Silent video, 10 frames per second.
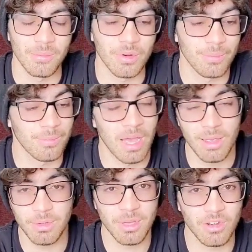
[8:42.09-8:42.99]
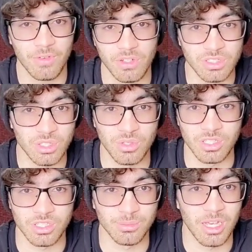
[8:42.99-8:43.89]
might be beneficial to
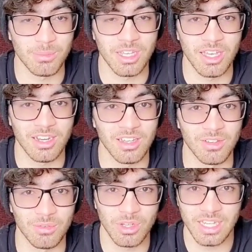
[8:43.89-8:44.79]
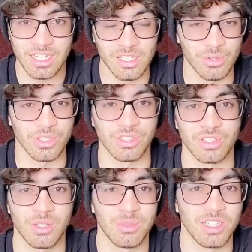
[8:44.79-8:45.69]
us, or might be kind of freaky to us, or
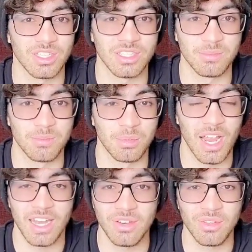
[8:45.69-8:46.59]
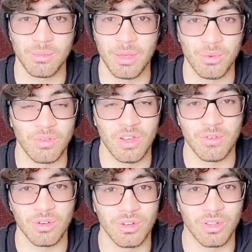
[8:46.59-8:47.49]
something just brand new that maybe we've
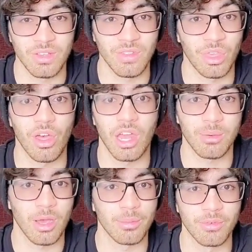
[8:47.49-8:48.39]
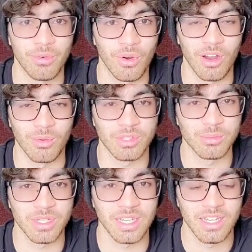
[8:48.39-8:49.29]
never even thought about before, which
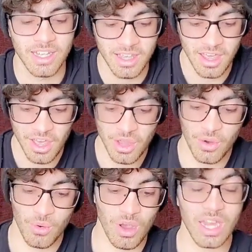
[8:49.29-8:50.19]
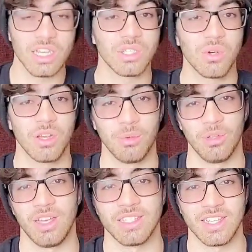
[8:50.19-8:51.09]
would be quite
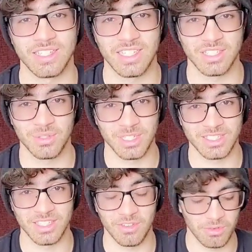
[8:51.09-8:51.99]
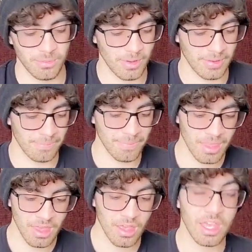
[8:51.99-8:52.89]
enjoyable, as I say so myself. But
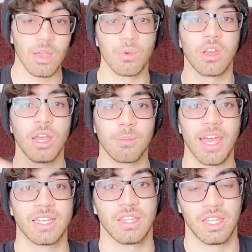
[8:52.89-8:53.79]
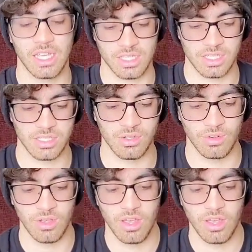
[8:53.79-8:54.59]
okay, we're gonna get back to this. So